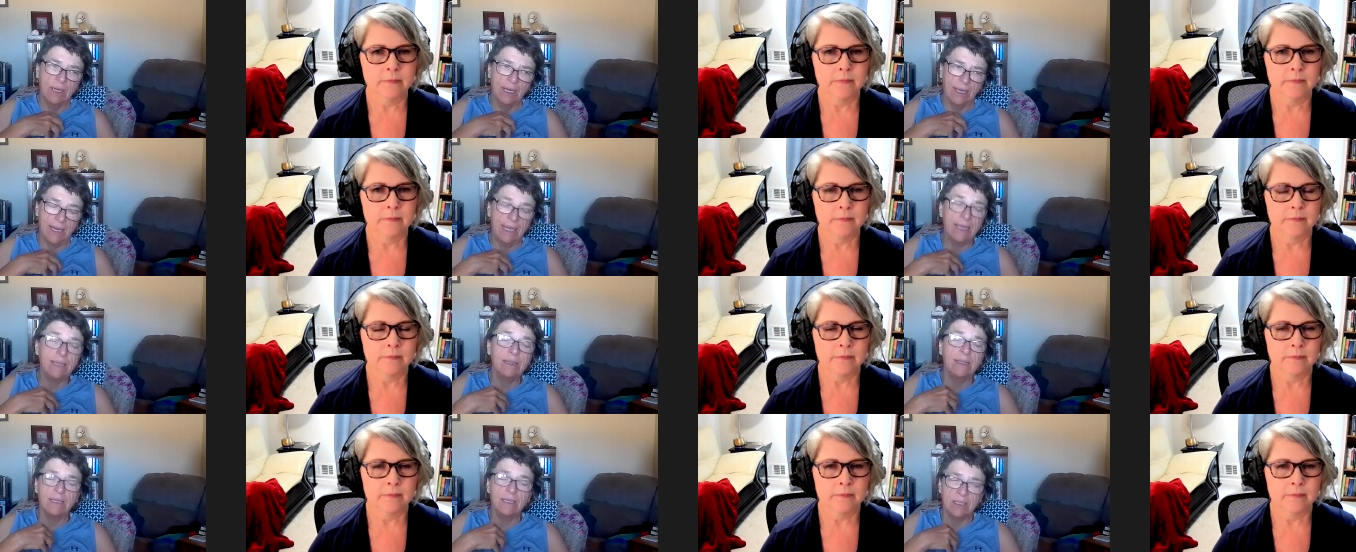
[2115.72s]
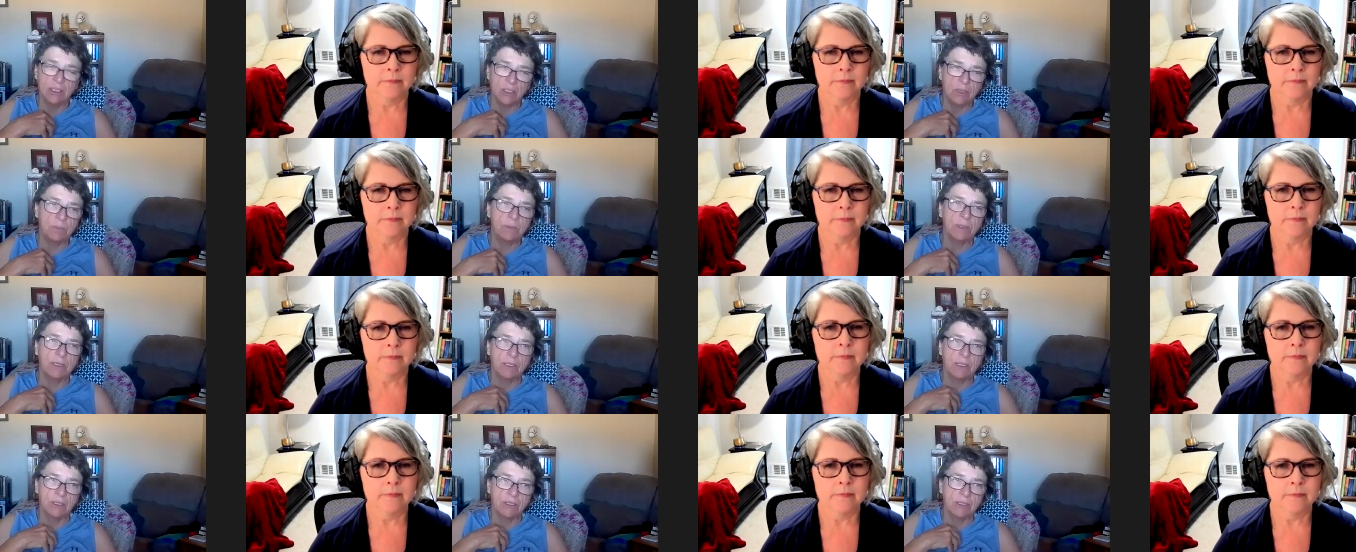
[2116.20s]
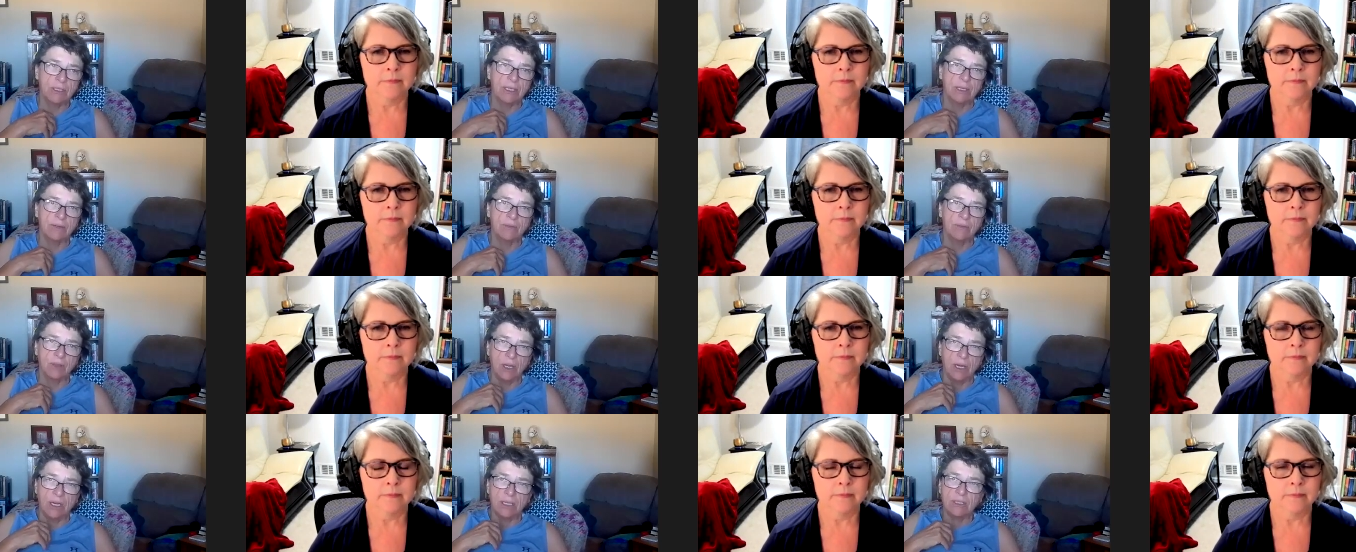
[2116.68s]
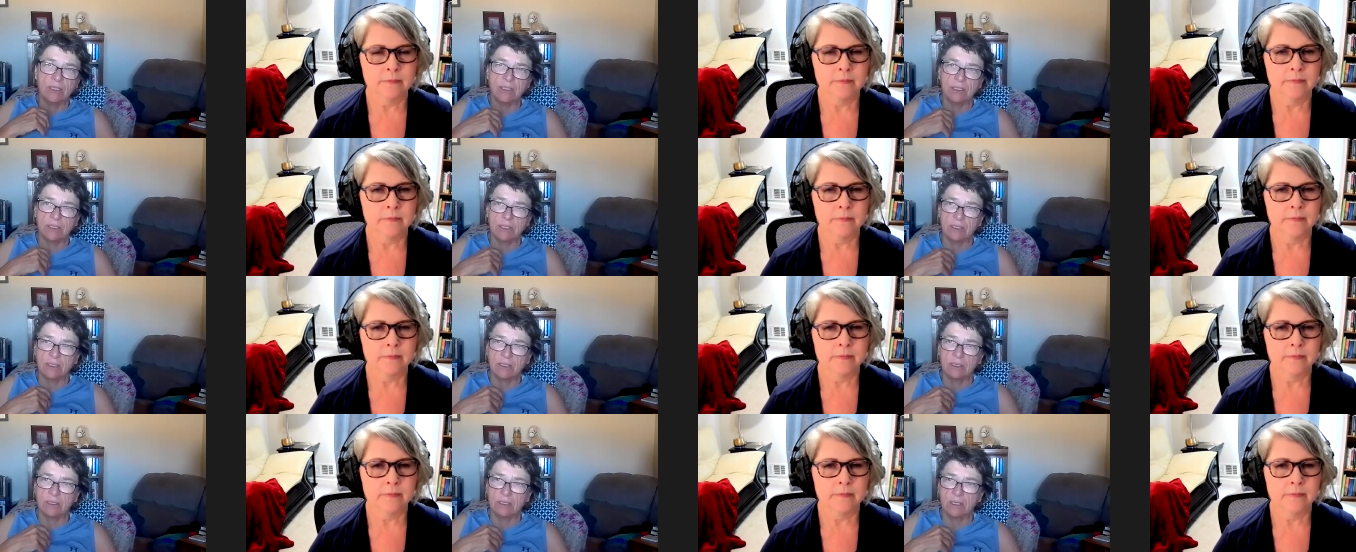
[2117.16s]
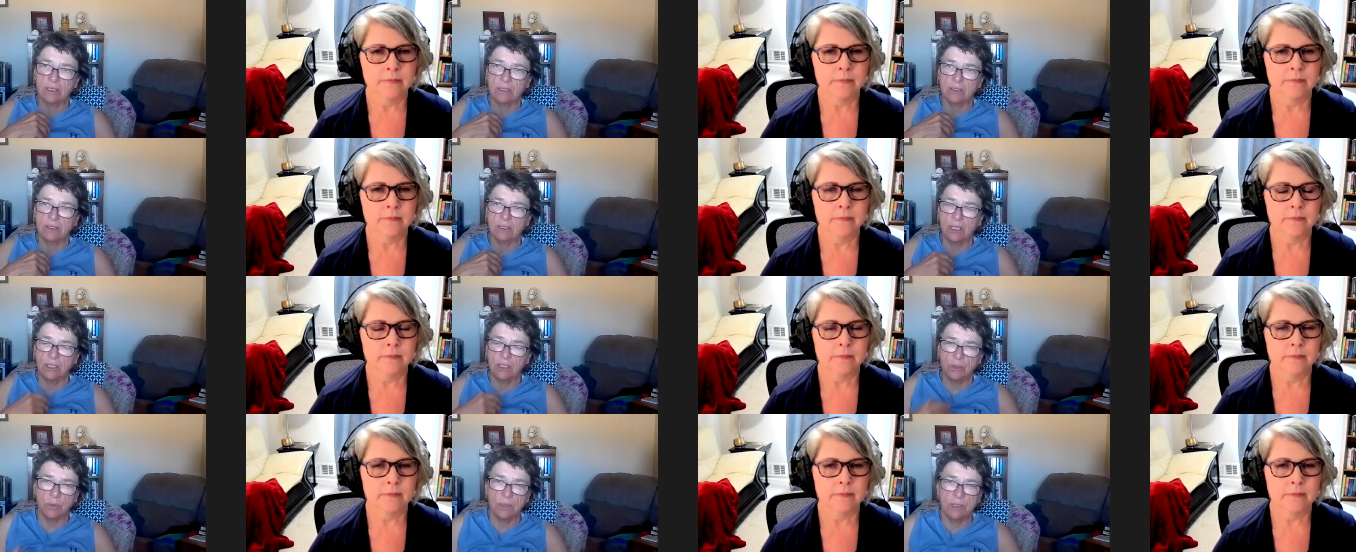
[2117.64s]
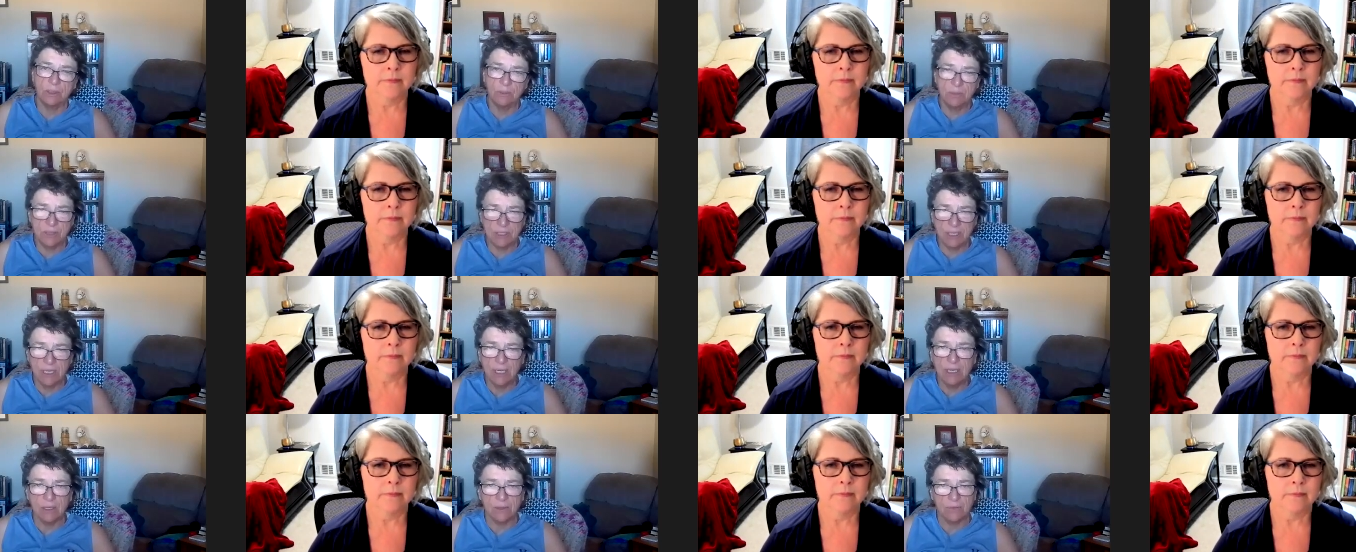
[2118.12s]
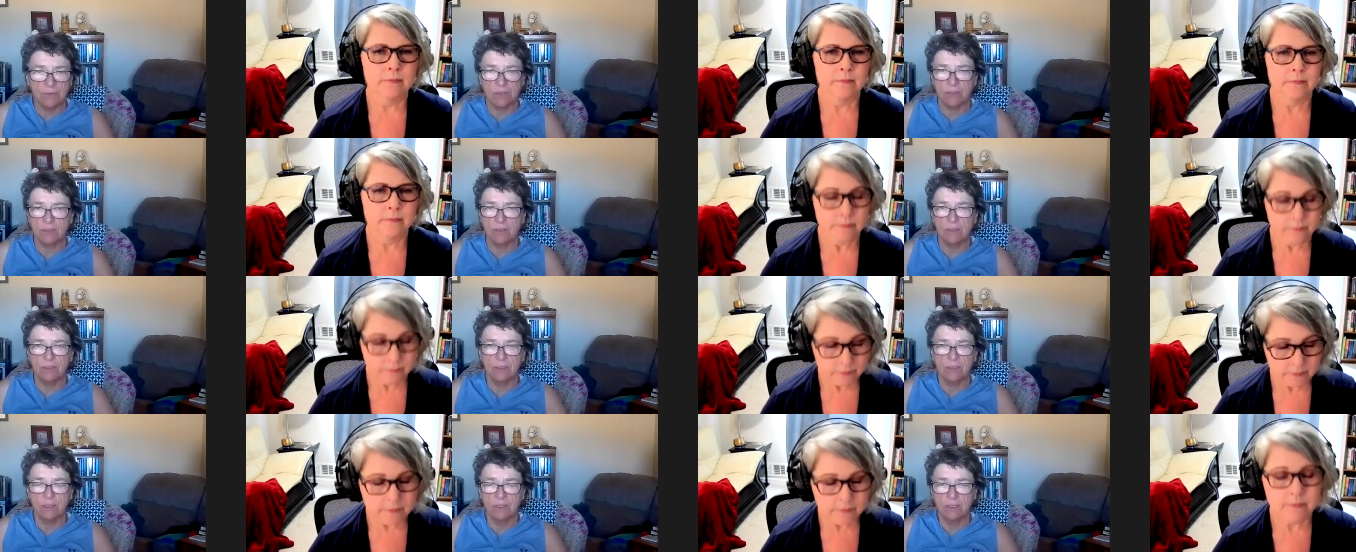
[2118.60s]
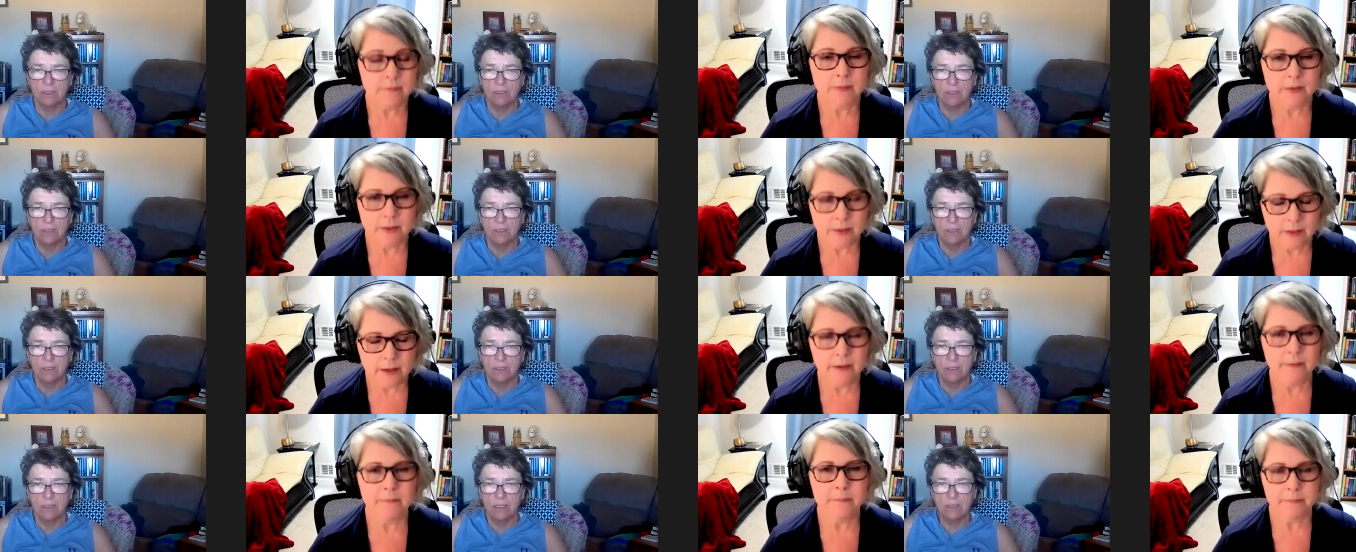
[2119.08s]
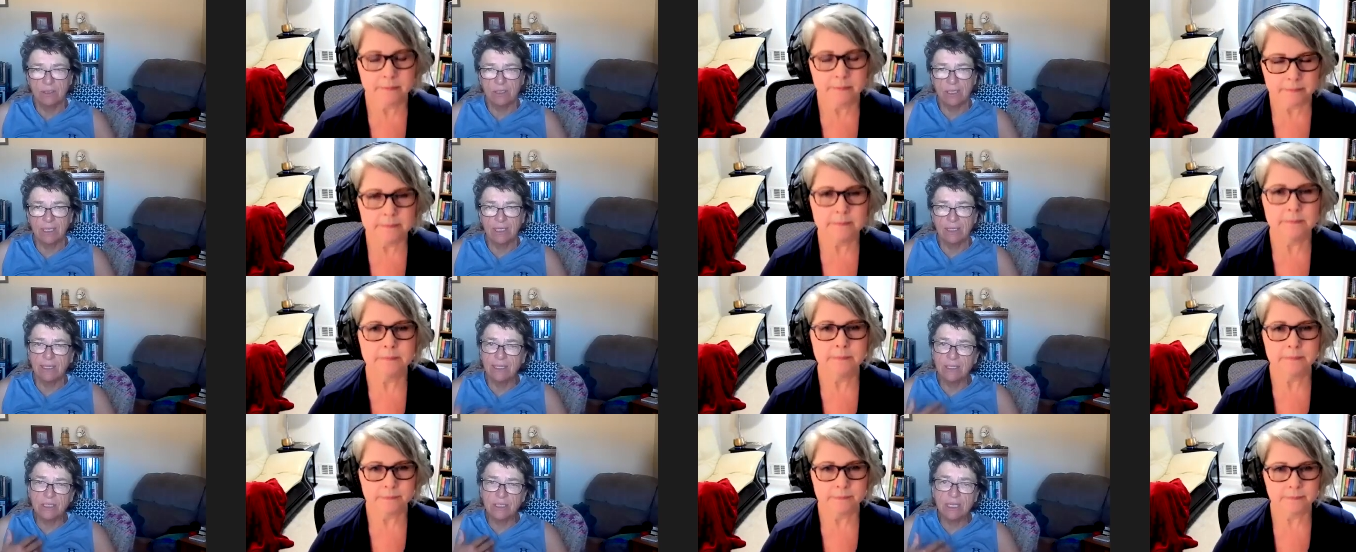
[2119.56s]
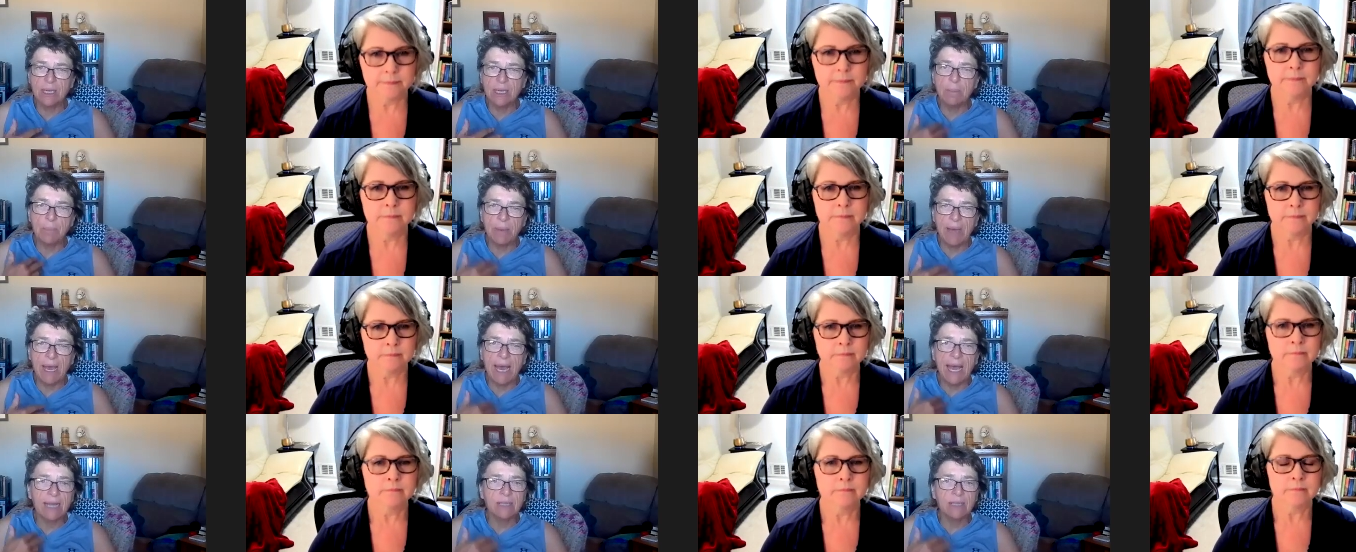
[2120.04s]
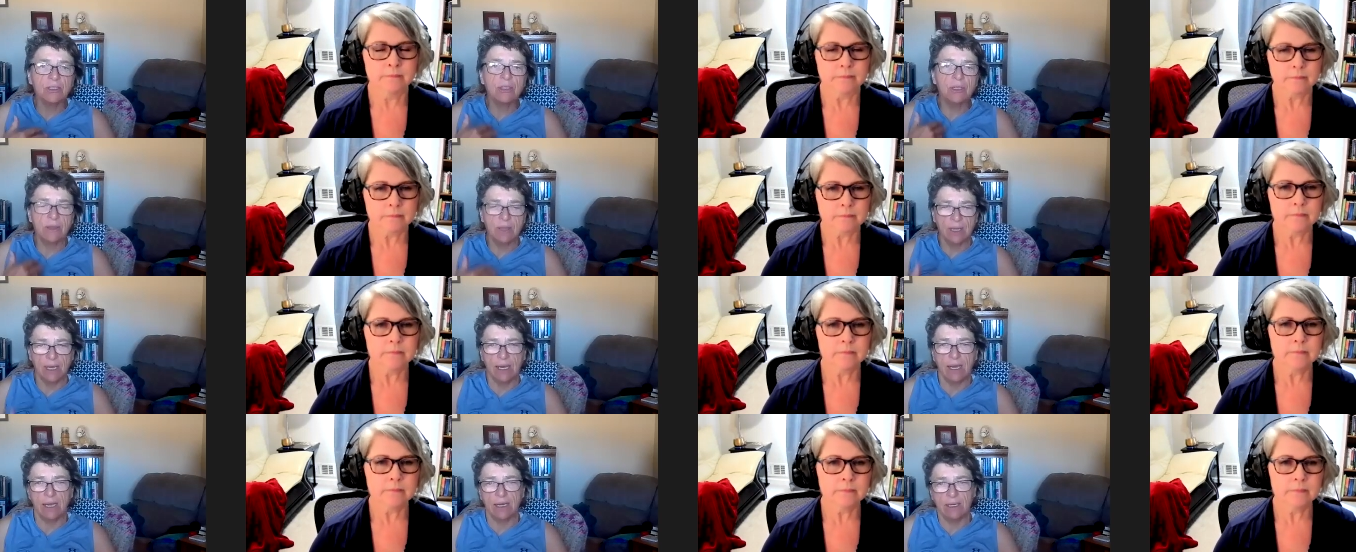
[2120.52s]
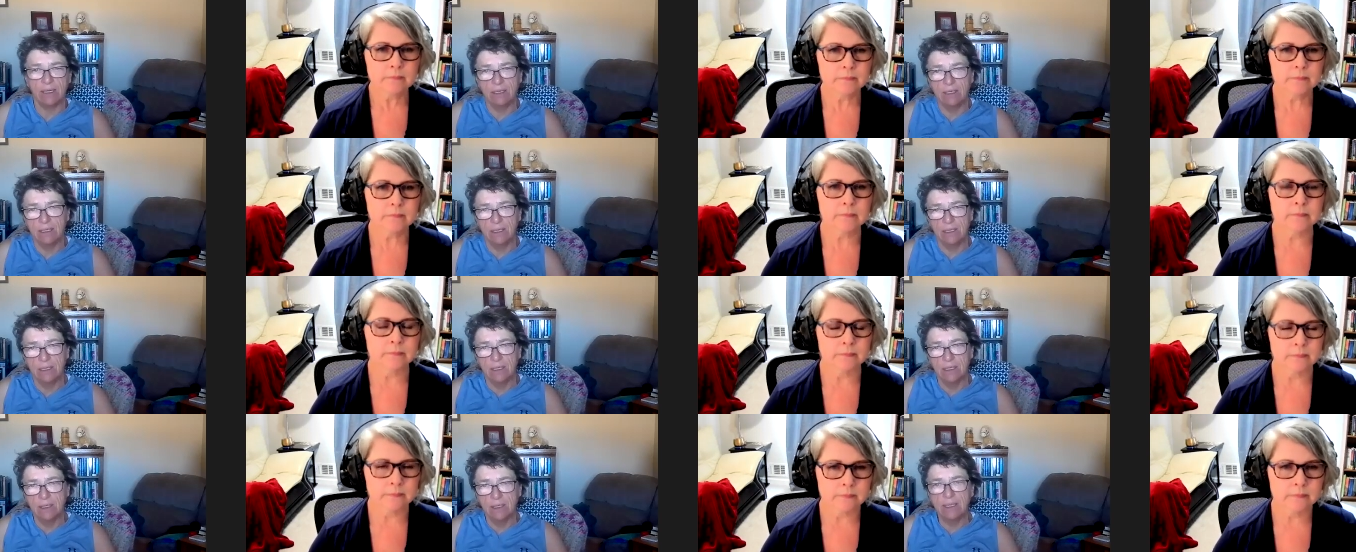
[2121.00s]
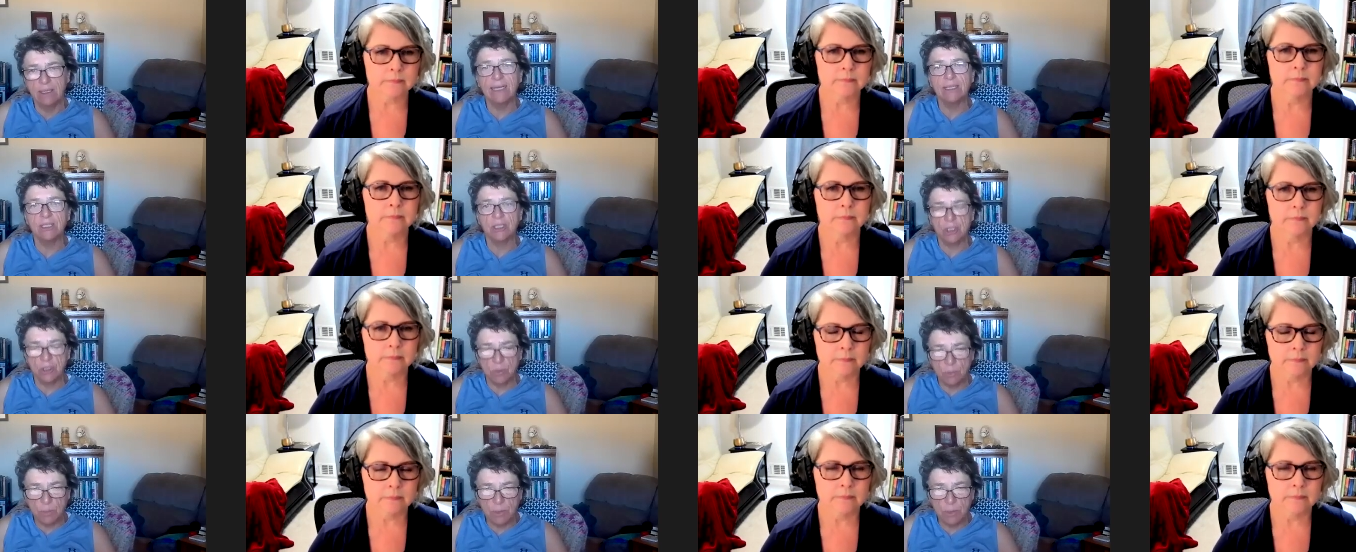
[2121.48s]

Speaker 1: I think it's because they've lost touch with themselves. Yeah. It's like, let's get back to that that